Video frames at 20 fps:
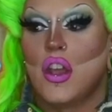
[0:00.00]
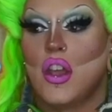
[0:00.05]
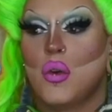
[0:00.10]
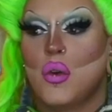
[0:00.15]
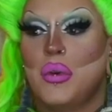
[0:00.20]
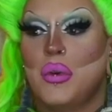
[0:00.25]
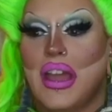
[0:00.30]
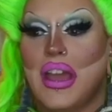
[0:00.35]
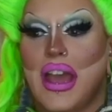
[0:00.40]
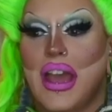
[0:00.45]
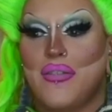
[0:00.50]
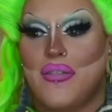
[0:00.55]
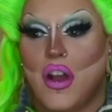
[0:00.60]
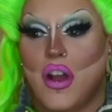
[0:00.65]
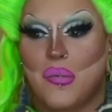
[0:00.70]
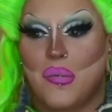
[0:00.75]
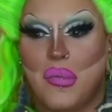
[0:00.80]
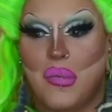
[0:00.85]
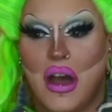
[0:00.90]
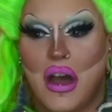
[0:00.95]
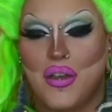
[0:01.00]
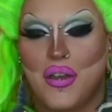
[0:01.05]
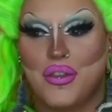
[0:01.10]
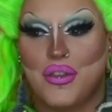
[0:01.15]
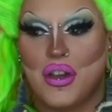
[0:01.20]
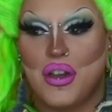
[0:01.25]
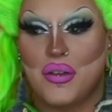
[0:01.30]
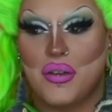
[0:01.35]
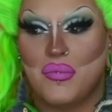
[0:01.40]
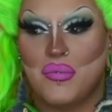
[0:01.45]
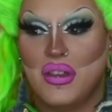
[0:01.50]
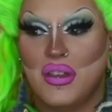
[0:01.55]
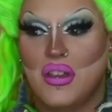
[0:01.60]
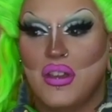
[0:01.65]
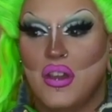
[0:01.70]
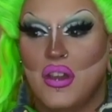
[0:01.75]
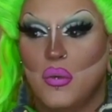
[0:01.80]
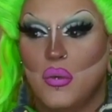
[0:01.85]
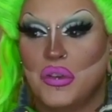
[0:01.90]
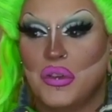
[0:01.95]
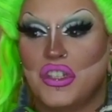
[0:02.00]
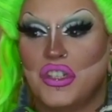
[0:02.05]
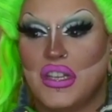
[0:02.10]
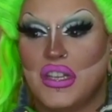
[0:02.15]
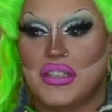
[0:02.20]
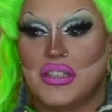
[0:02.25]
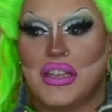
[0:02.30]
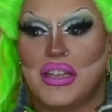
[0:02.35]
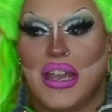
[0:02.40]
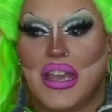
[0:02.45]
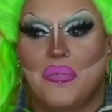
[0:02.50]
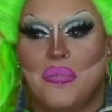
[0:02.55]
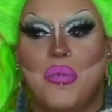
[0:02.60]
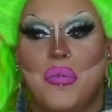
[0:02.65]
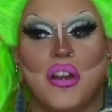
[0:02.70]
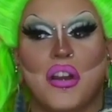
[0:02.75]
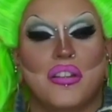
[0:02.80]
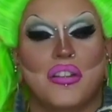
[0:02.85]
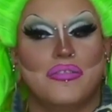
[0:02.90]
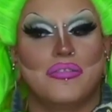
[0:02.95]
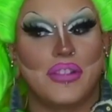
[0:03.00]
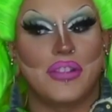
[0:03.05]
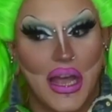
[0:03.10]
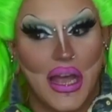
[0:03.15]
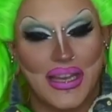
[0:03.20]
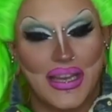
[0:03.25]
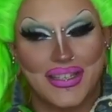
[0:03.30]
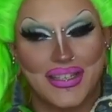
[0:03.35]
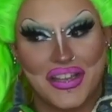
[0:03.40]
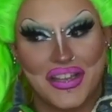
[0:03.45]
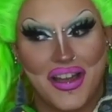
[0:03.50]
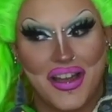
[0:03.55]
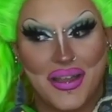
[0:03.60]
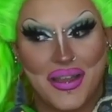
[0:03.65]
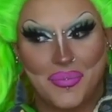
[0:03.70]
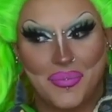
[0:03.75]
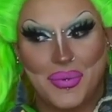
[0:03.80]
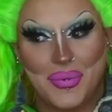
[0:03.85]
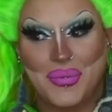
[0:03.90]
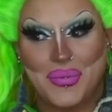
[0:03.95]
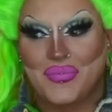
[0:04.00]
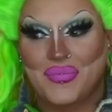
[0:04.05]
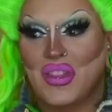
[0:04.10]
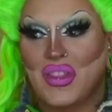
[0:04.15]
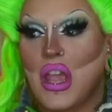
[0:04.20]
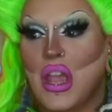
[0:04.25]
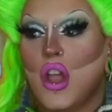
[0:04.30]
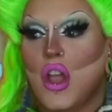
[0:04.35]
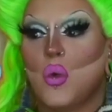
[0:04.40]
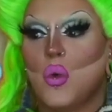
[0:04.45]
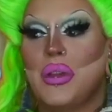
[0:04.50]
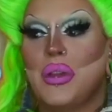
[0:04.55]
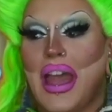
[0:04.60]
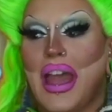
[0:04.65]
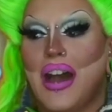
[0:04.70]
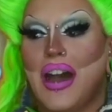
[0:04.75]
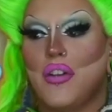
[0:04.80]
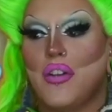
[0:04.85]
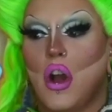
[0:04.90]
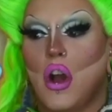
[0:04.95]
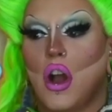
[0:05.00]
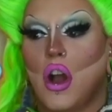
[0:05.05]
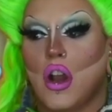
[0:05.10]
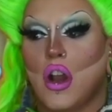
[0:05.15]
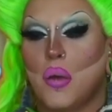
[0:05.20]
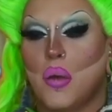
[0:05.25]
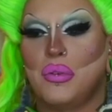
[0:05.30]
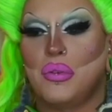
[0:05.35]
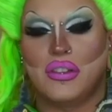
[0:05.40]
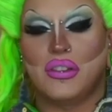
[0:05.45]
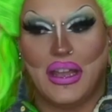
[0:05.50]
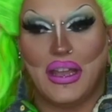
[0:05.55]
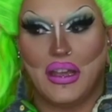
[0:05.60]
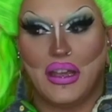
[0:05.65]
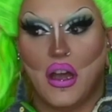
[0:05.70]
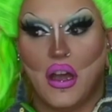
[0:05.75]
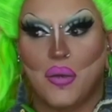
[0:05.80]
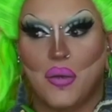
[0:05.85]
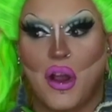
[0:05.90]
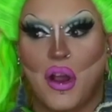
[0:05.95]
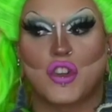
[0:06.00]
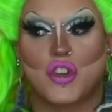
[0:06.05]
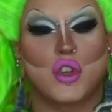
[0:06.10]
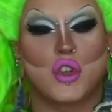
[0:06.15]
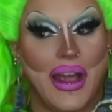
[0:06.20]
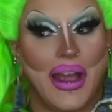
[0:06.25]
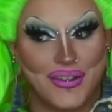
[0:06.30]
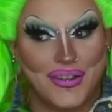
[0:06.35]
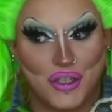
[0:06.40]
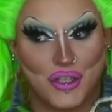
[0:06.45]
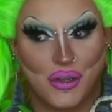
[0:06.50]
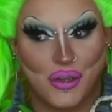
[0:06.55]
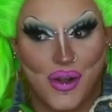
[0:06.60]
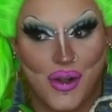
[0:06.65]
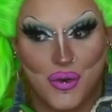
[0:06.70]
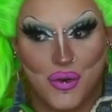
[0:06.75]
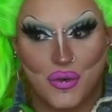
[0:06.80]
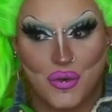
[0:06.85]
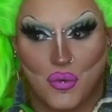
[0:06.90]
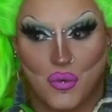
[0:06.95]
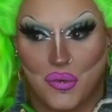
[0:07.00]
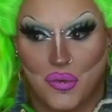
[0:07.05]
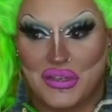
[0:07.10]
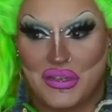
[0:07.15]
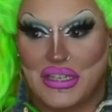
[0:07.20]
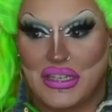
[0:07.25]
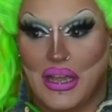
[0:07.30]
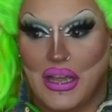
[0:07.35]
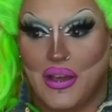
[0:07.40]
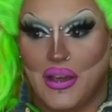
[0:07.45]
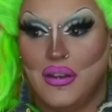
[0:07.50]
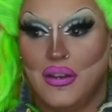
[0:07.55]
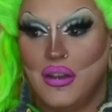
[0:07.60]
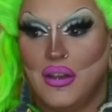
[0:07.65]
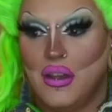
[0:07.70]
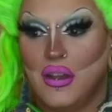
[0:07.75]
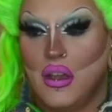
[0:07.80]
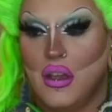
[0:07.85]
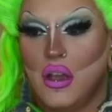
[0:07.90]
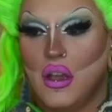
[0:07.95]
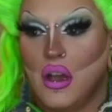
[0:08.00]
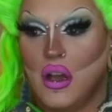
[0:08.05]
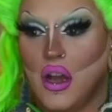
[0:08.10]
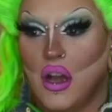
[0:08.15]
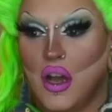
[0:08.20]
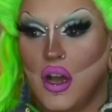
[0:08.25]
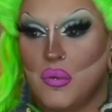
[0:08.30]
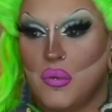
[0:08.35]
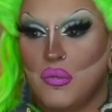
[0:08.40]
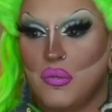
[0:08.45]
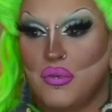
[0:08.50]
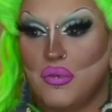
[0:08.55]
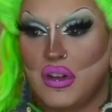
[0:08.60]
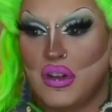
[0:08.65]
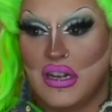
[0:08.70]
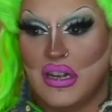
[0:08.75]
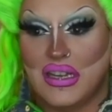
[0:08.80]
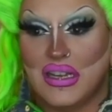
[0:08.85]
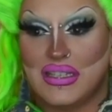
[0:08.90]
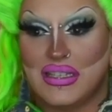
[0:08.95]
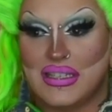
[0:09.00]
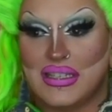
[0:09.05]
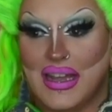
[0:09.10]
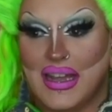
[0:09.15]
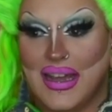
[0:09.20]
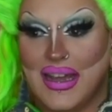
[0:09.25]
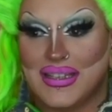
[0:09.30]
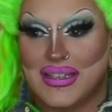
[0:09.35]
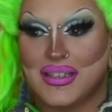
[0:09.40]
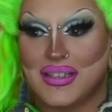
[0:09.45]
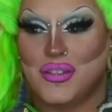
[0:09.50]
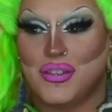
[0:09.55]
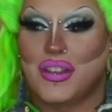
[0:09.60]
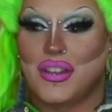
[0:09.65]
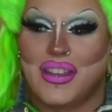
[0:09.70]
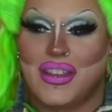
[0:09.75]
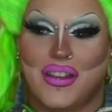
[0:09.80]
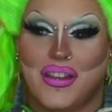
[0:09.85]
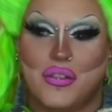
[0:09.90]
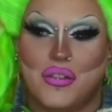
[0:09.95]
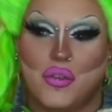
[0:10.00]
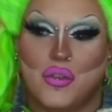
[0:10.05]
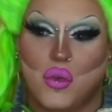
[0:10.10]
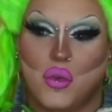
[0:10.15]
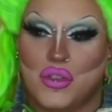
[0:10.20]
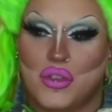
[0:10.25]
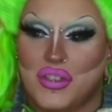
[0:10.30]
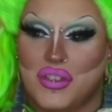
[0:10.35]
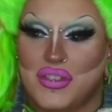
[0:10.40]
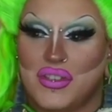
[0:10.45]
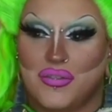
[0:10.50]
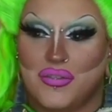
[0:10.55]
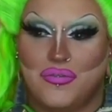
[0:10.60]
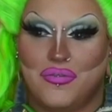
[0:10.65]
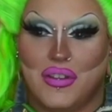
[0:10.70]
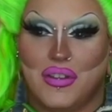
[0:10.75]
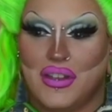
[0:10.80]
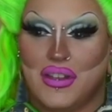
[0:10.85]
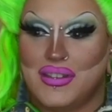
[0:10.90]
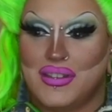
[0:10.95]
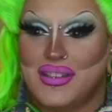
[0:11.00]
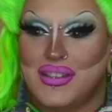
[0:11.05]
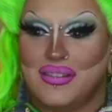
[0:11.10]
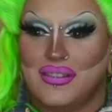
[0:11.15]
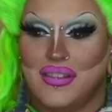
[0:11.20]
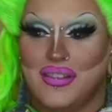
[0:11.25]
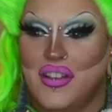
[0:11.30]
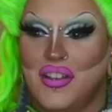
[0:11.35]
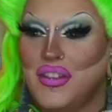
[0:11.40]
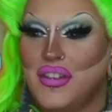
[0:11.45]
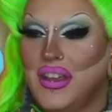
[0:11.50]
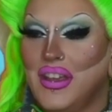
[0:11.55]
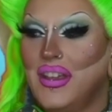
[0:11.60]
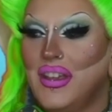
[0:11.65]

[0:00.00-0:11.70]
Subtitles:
We have our Motham, which is a bug and flying type. We have our Trash Cloak WormaDAMN. Pretty nice stats. Look at that gorgeous defense. Love it.